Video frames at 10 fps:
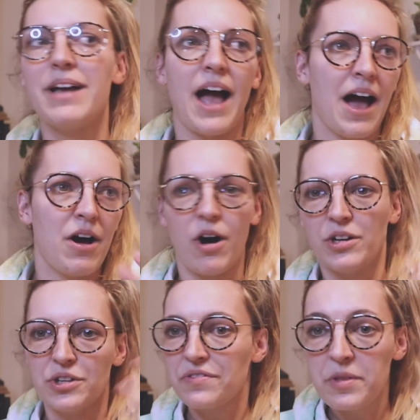
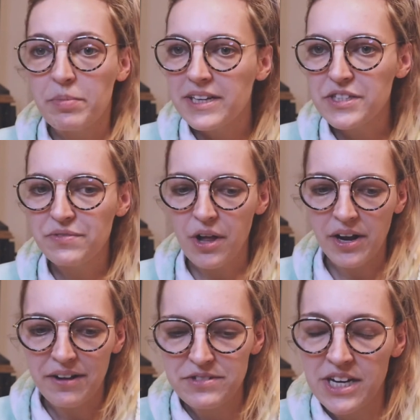all over the place
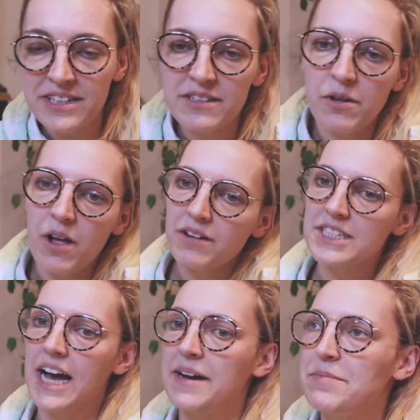vlog I've done in a long
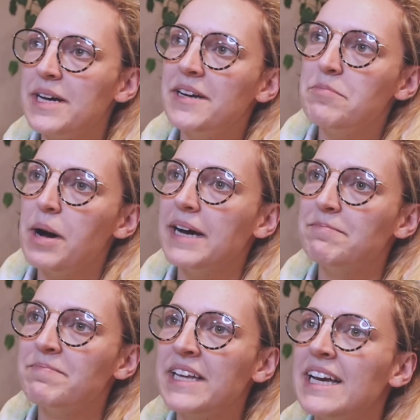time,
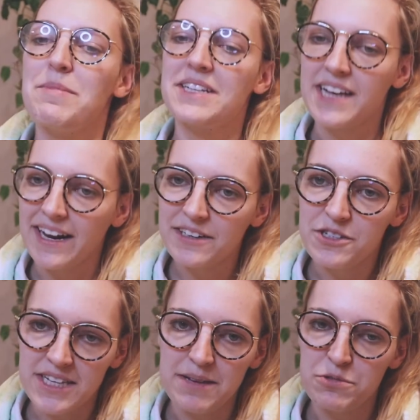but I'm excited
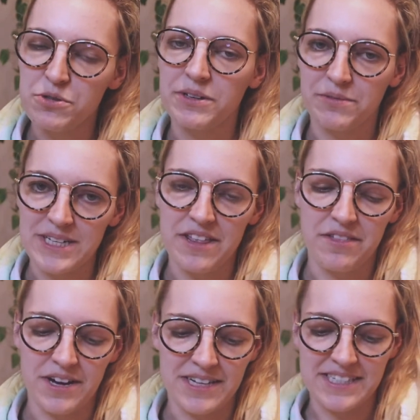to keep doing
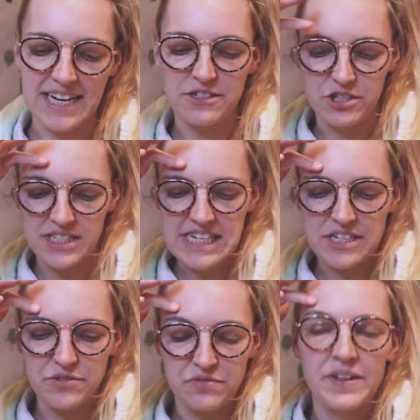readathons. I just
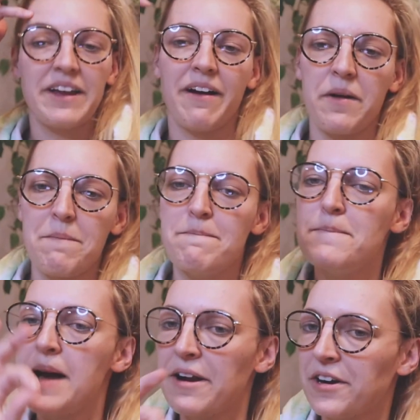need to figure out a
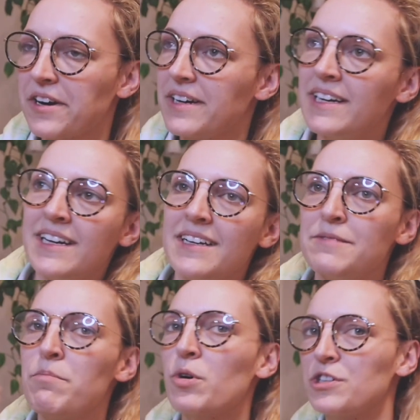better,
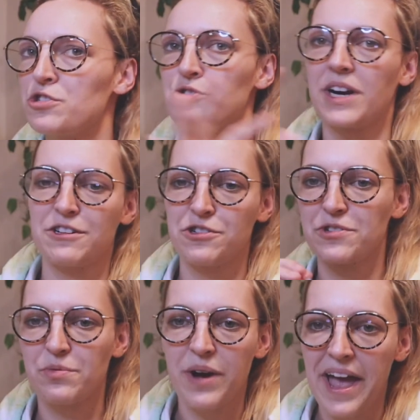more
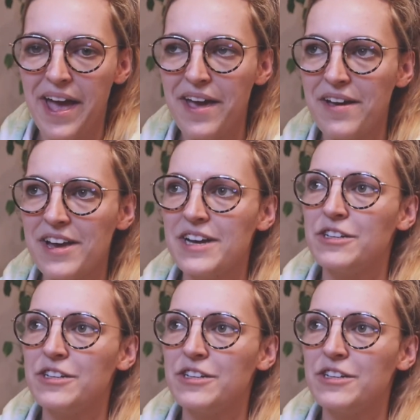structured way